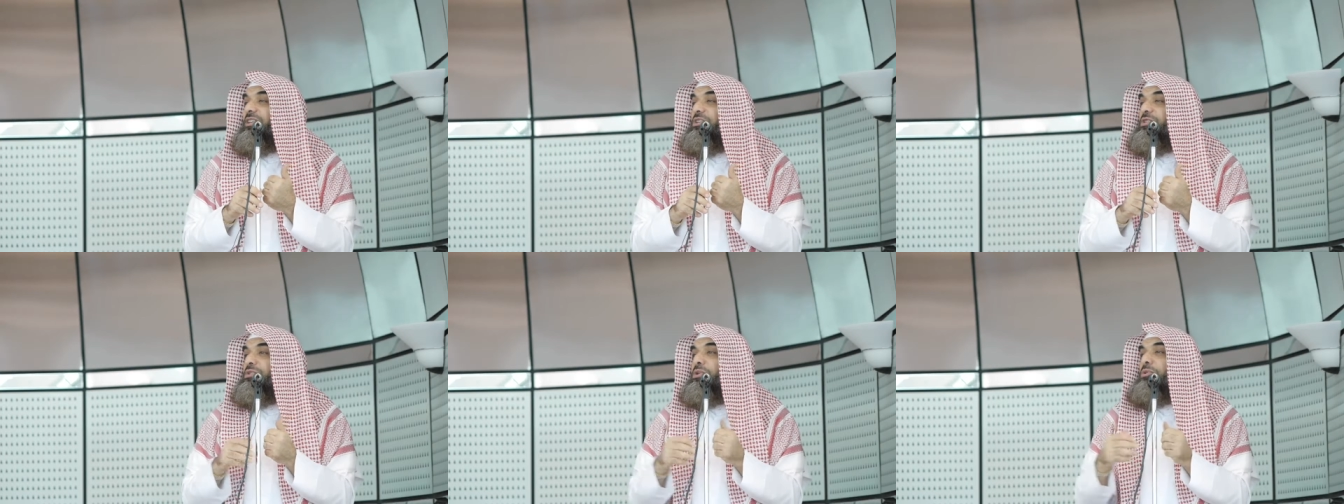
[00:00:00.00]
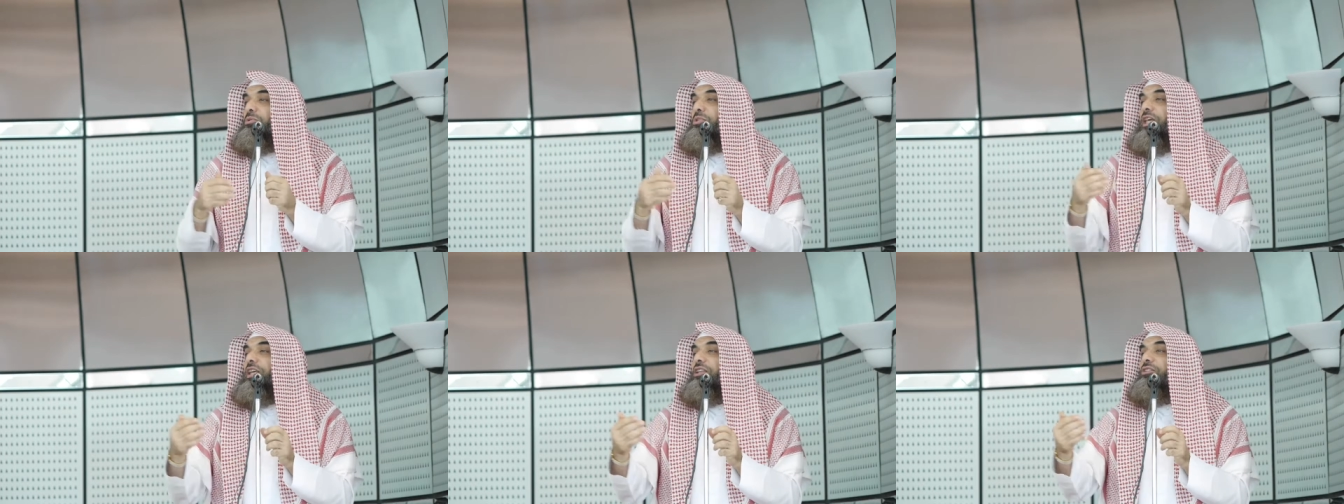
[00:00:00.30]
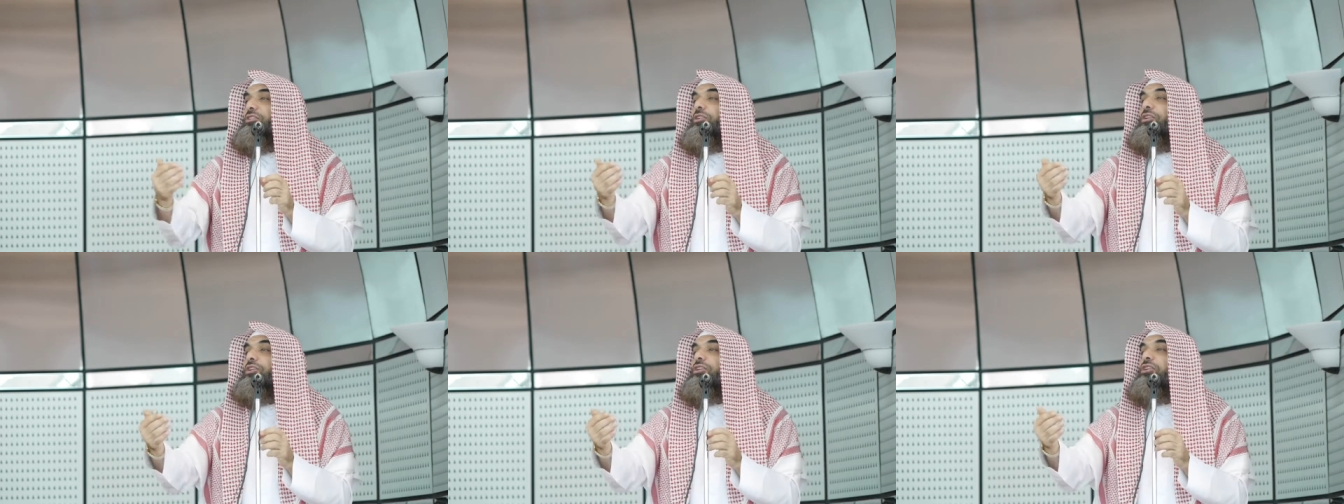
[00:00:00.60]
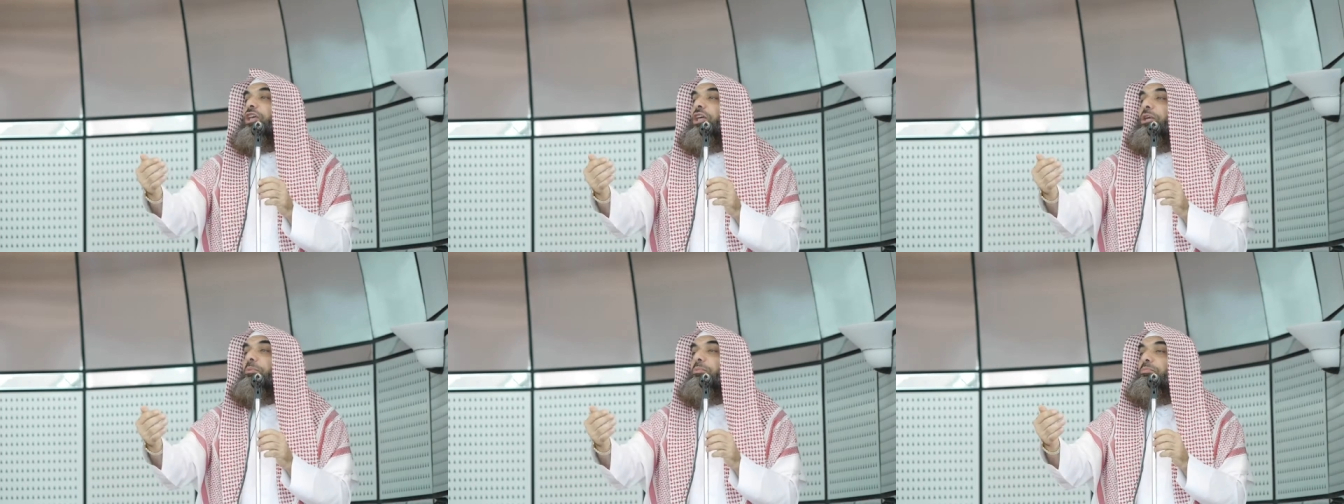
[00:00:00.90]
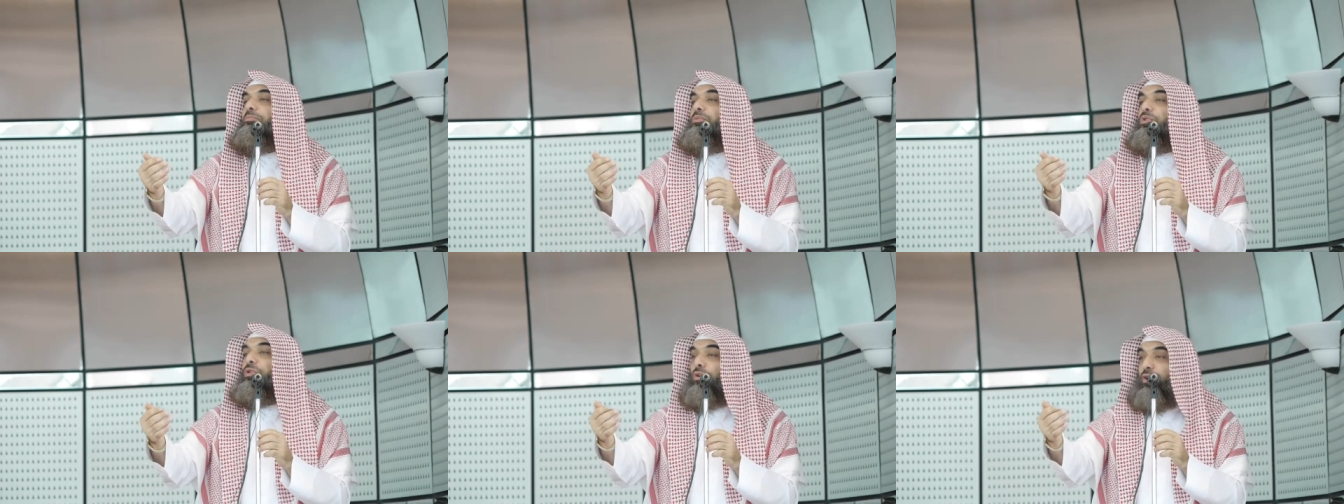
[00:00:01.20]
So they turned
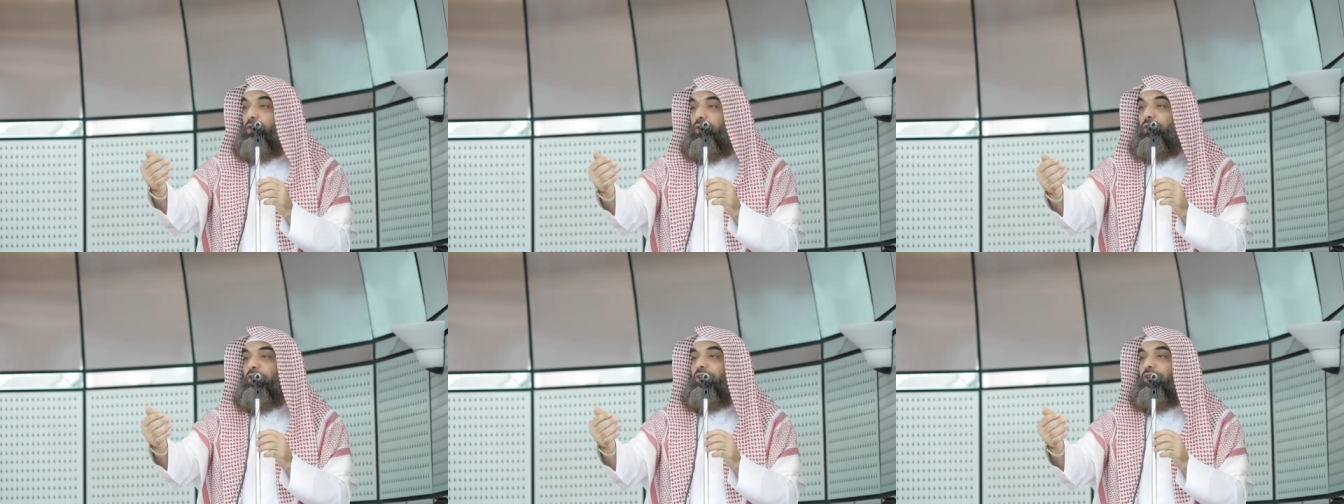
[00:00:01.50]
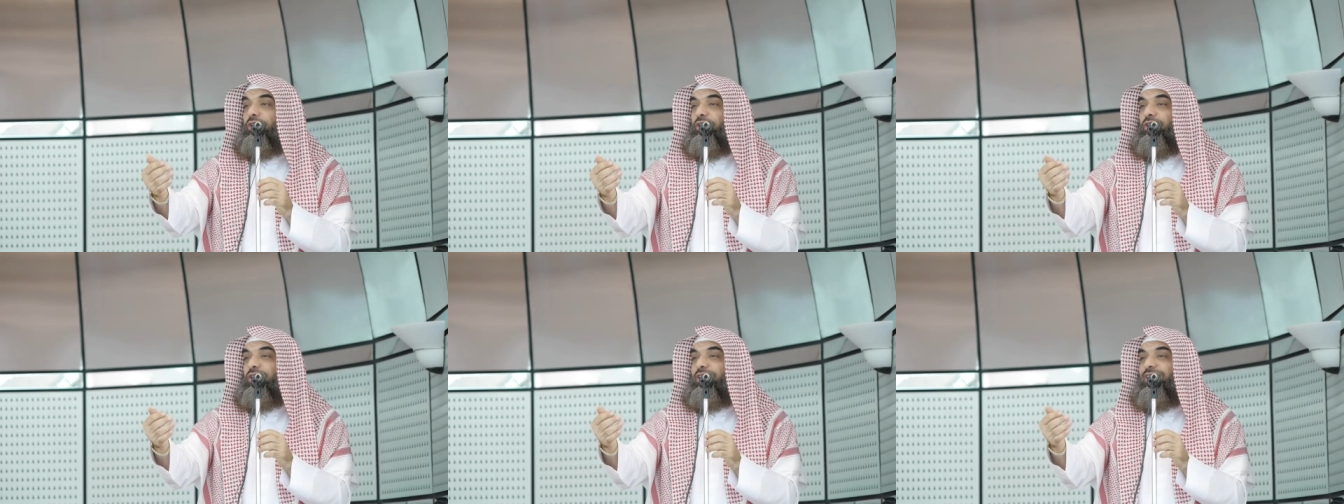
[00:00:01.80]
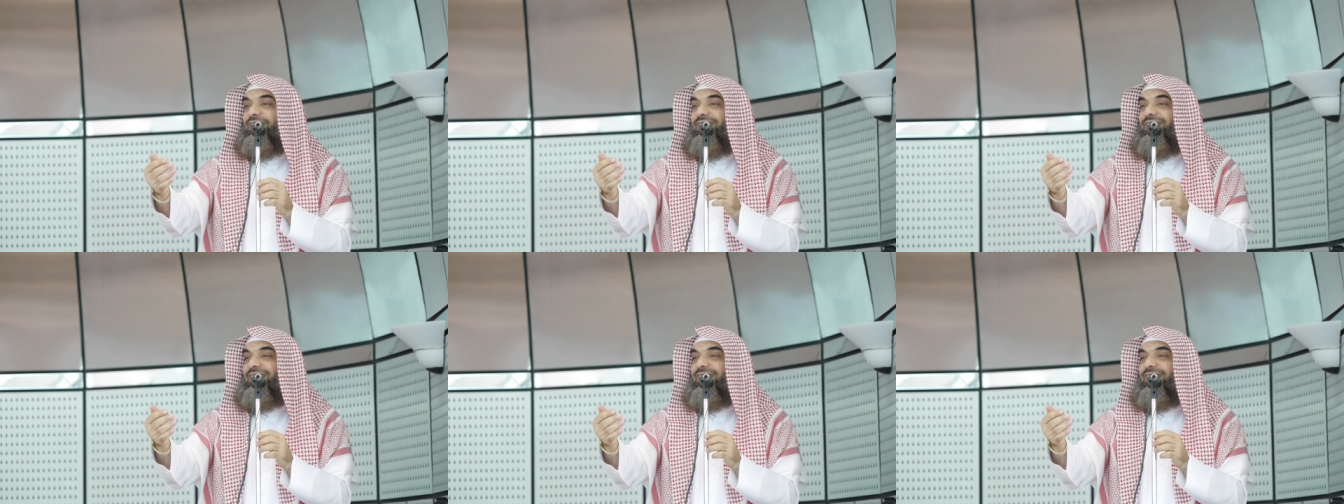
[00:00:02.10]
him to her,